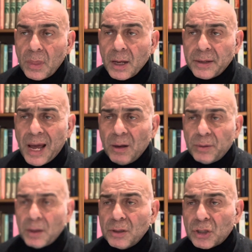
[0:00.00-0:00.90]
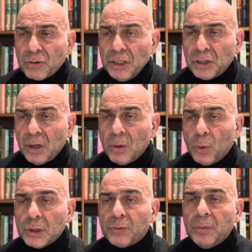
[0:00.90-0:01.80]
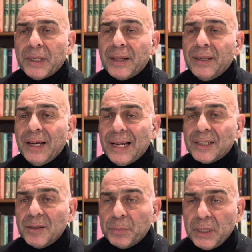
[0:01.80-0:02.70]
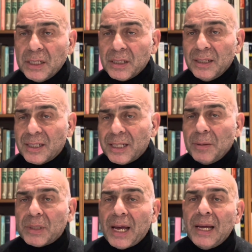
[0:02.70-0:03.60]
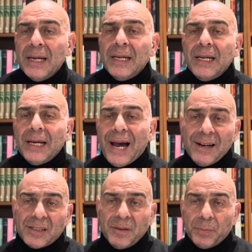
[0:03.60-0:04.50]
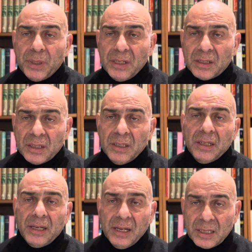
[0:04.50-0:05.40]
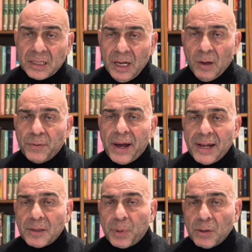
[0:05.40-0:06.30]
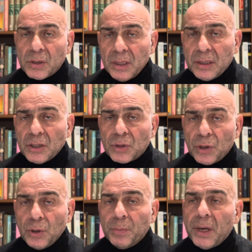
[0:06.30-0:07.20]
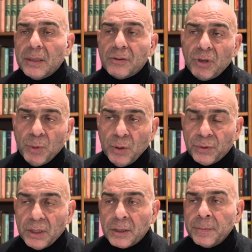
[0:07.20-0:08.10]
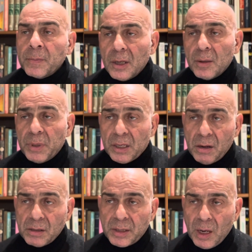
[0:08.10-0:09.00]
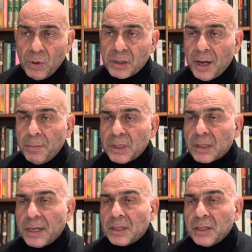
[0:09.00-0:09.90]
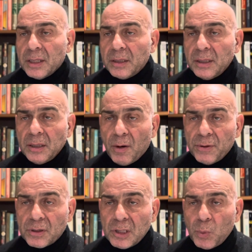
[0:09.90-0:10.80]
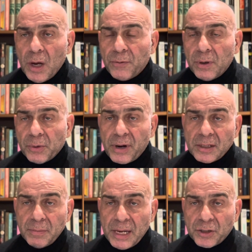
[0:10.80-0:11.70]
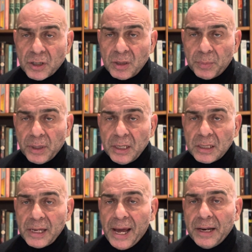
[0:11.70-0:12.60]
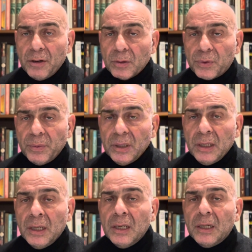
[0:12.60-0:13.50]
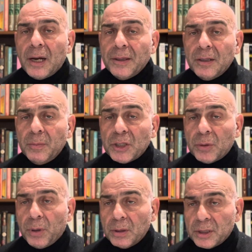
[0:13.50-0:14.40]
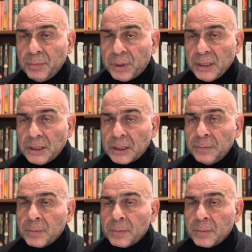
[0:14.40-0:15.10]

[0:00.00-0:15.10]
Now, although the screenshot was from another Allison Pearson, it seems that Allison Pearson herself had posted this too, but removed it because there were some mistakes in it. The officers were from Greater Manchester Police and not from the London Metropolitan Police,